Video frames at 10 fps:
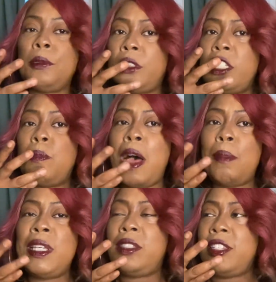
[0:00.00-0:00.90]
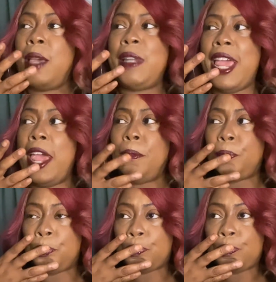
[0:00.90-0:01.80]
his mom and his stepdad
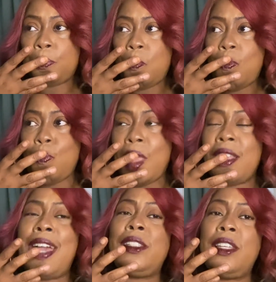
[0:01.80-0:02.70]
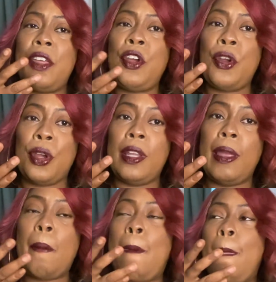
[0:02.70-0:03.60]
got together early,